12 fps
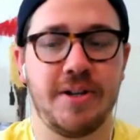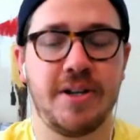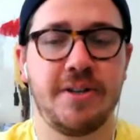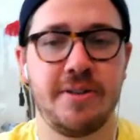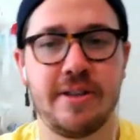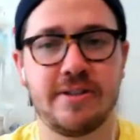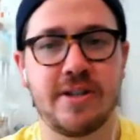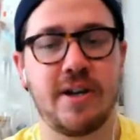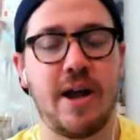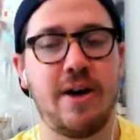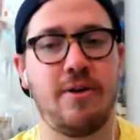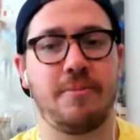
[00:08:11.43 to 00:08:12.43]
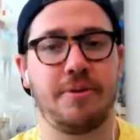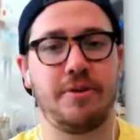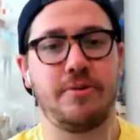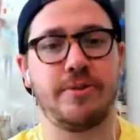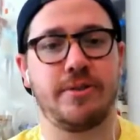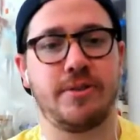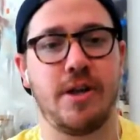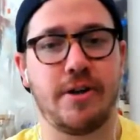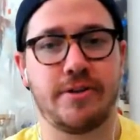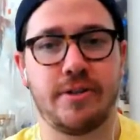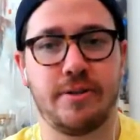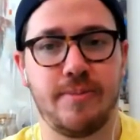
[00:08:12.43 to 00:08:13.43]
And I think that's kind of how I'm going to use the
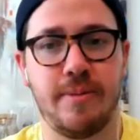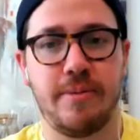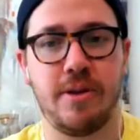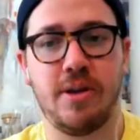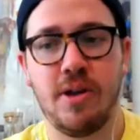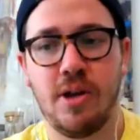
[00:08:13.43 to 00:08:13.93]
Sox is maybe,